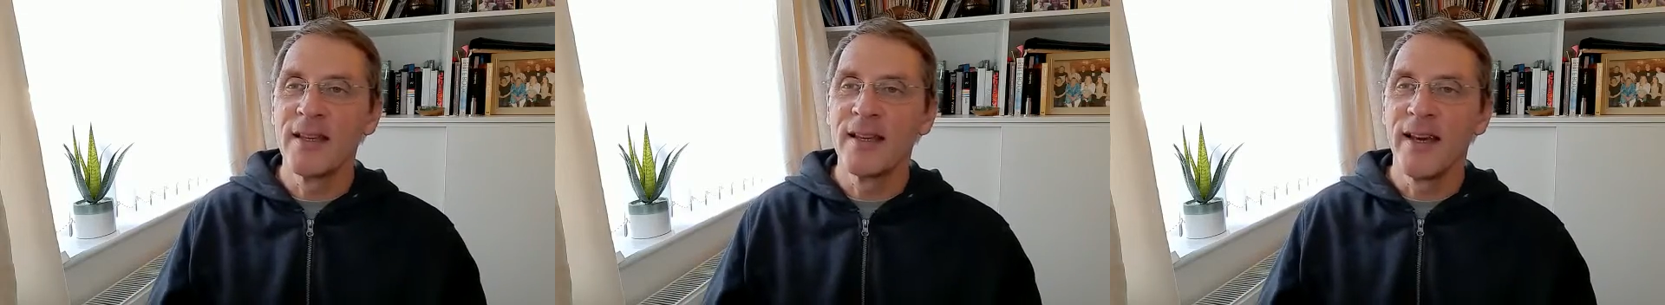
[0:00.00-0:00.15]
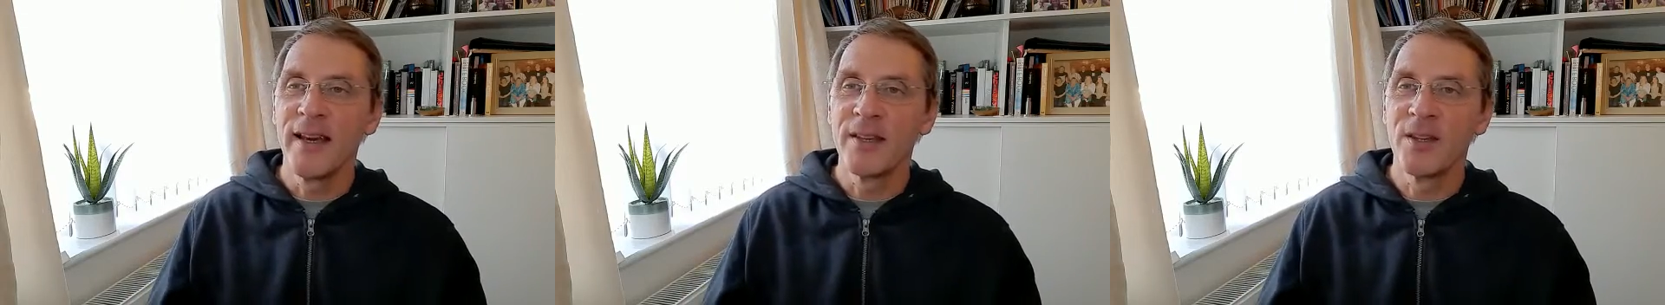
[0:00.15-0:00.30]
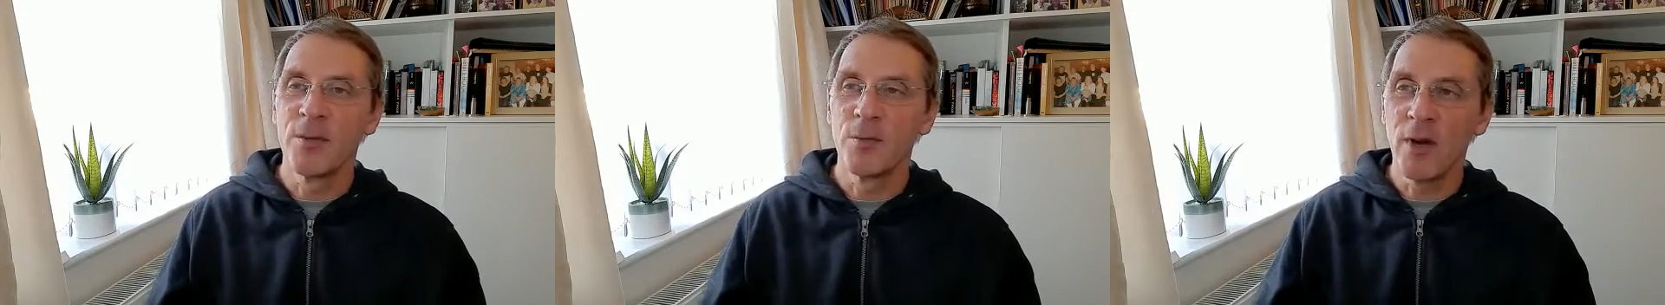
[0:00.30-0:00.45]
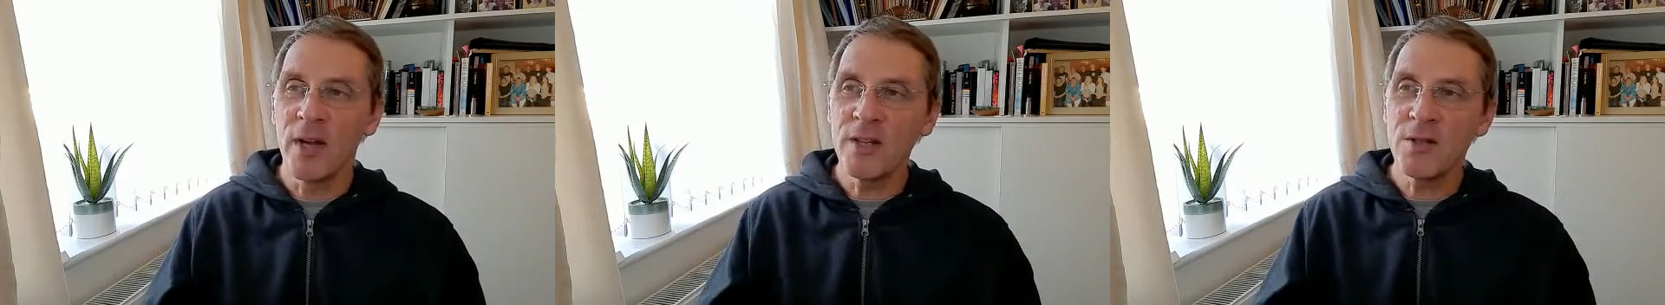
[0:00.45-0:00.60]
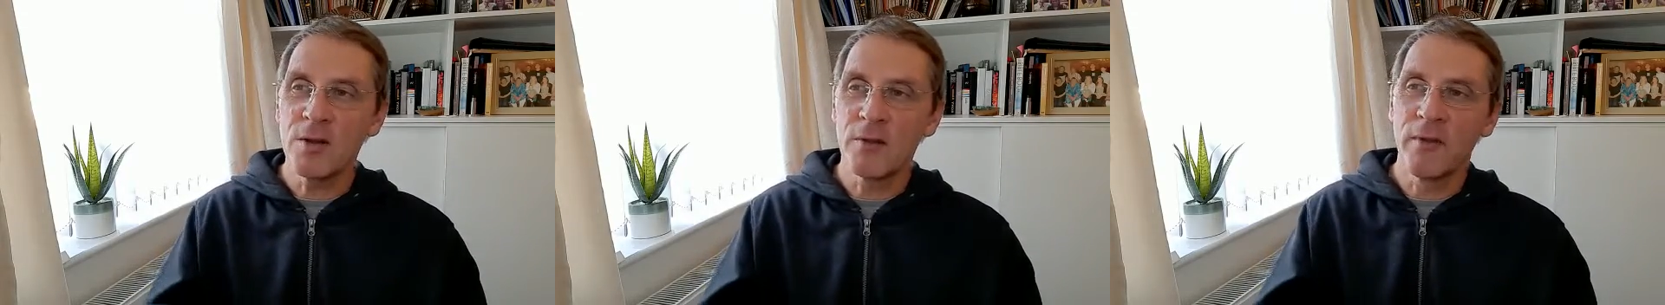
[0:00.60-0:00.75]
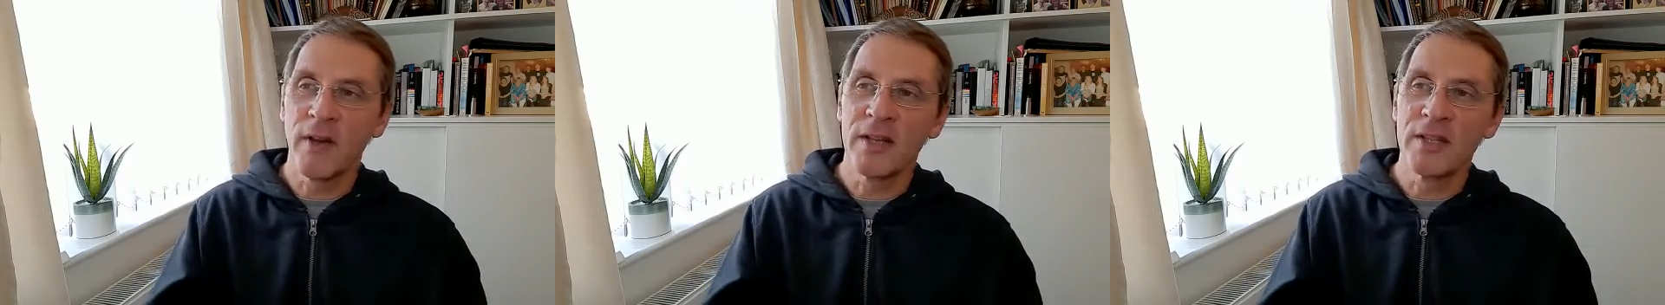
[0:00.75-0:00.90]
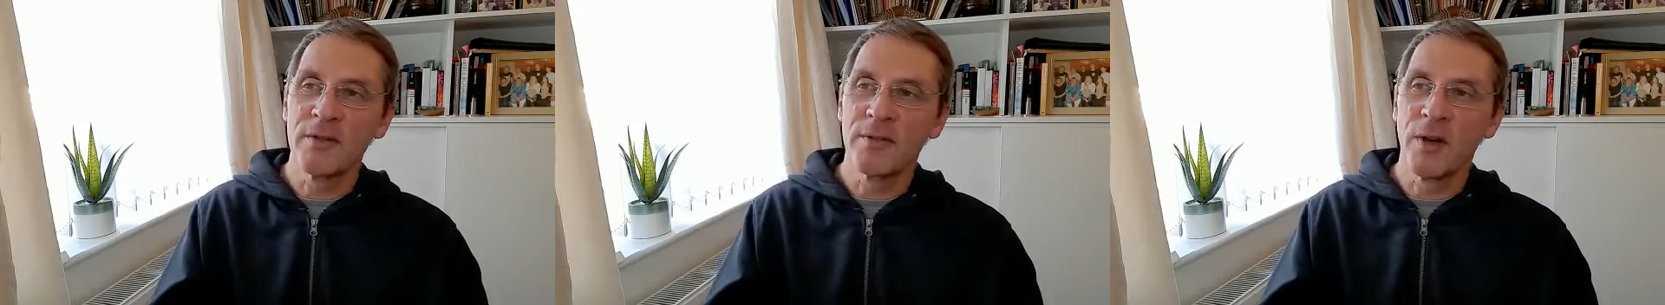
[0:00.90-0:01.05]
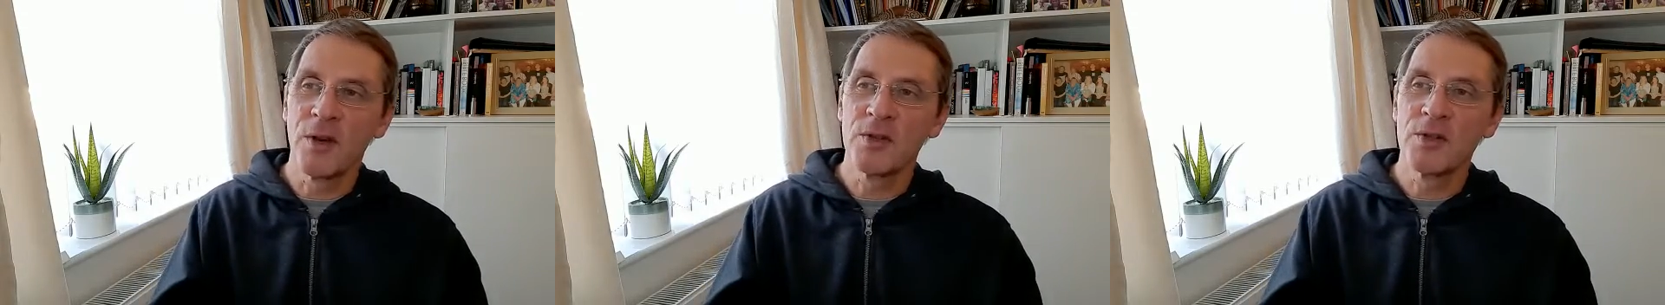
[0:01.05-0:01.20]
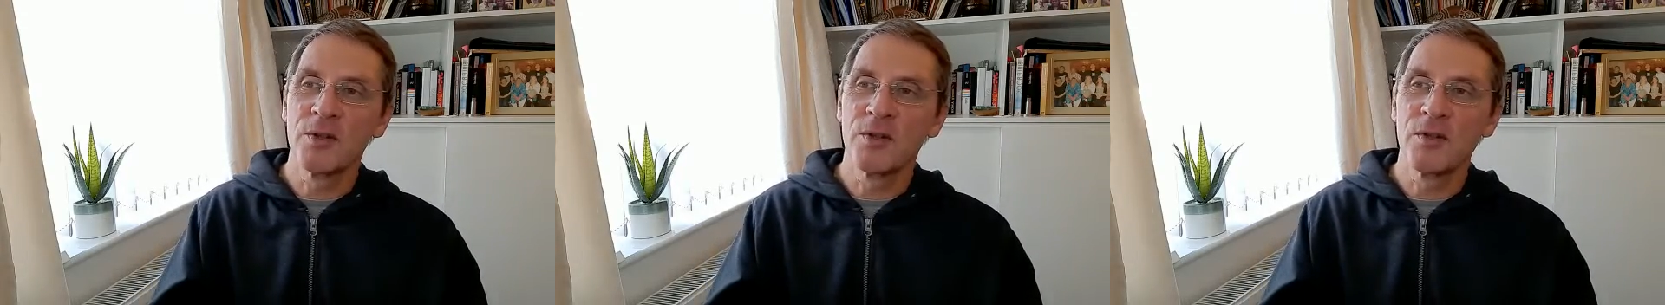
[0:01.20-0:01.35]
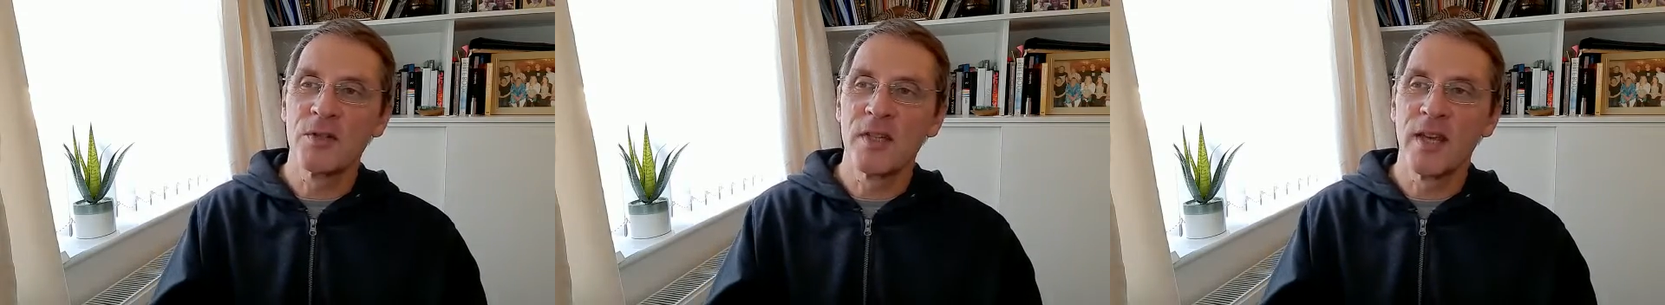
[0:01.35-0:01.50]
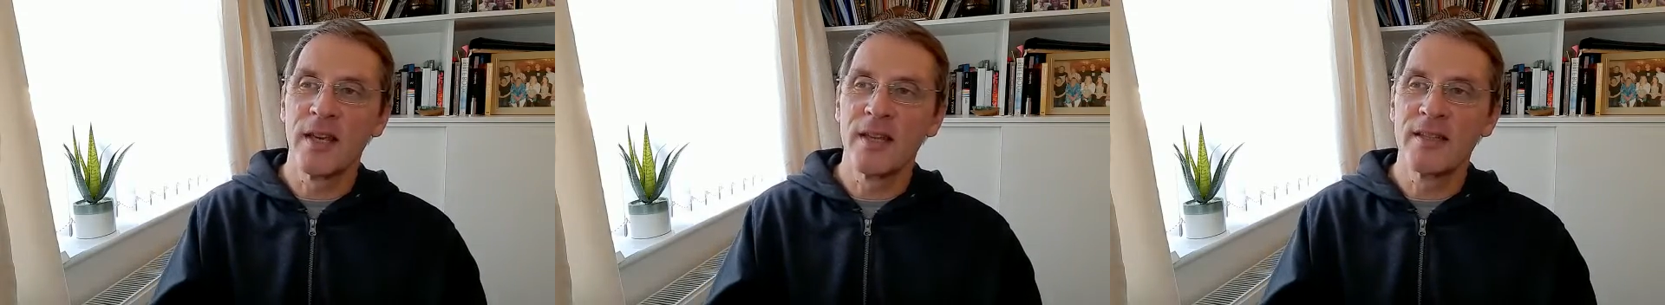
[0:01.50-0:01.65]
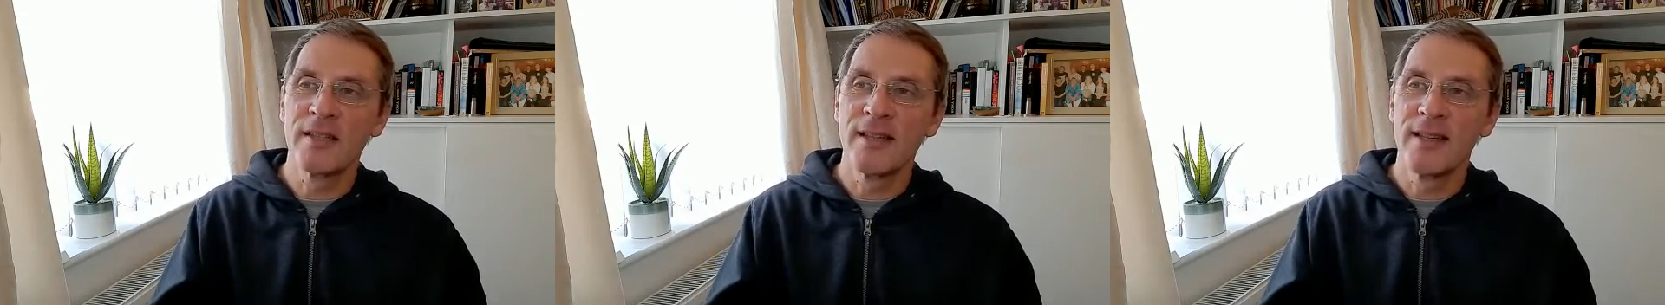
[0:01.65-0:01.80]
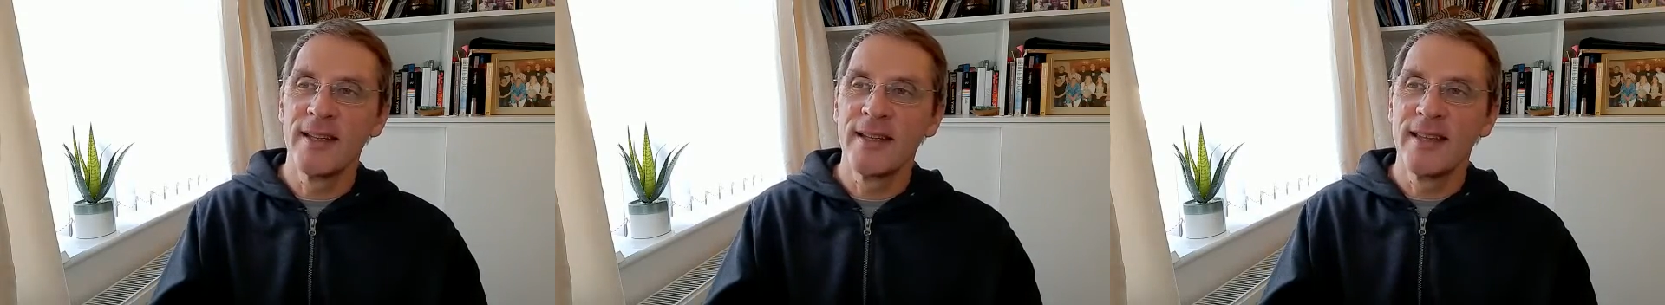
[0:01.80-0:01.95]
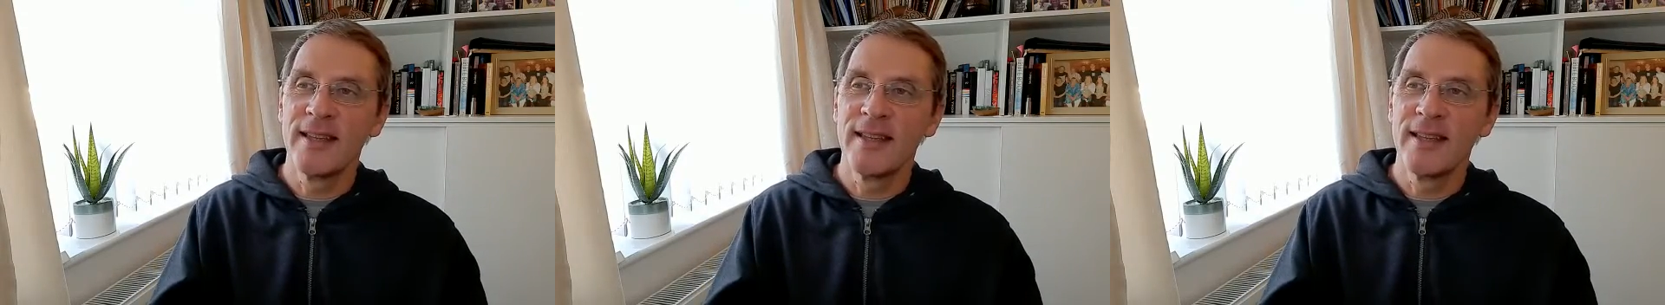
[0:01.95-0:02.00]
And the writer of our devotional says